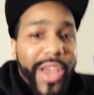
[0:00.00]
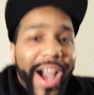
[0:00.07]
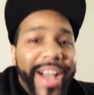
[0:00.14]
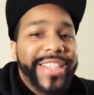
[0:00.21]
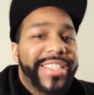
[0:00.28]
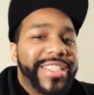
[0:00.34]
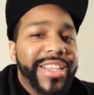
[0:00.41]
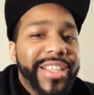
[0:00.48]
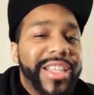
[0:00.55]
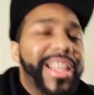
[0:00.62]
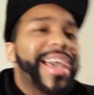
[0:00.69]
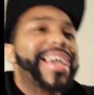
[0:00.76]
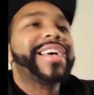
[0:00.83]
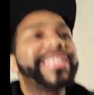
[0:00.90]

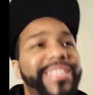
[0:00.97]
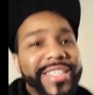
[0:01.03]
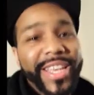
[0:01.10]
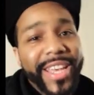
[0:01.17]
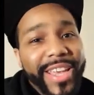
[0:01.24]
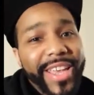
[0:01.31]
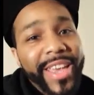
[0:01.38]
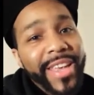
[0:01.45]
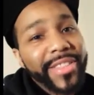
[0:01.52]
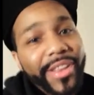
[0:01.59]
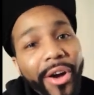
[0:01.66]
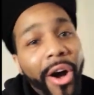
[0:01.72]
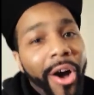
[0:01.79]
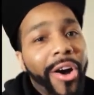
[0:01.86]
Godzilla, like I said.
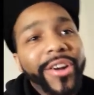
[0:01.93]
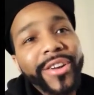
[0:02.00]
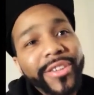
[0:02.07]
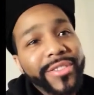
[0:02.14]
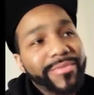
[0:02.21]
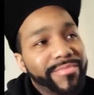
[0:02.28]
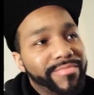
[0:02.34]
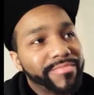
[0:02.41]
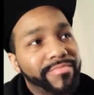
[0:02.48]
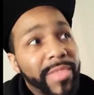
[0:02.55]
There are.